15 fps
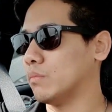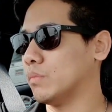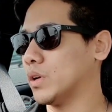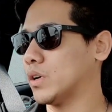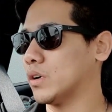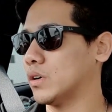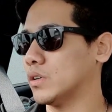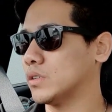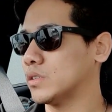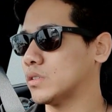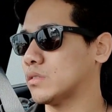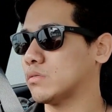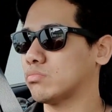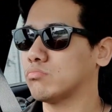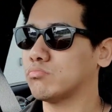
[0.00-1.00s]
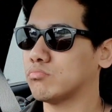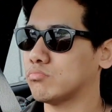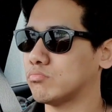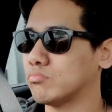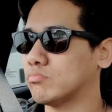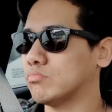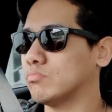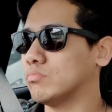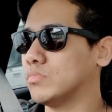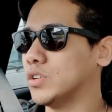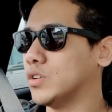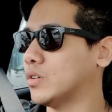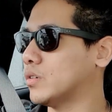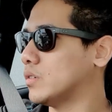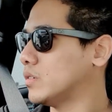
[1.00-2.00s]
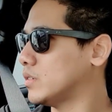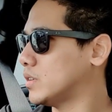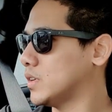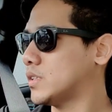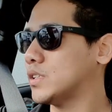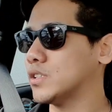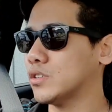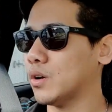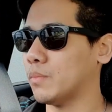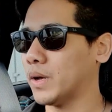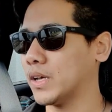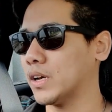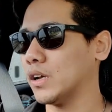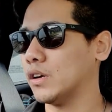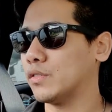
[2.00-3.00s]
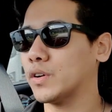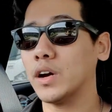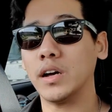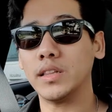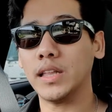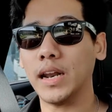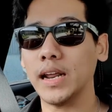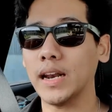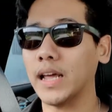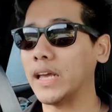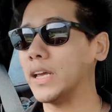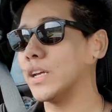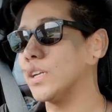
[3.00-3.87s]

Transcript: because, you know, this is not my kind of car that I like.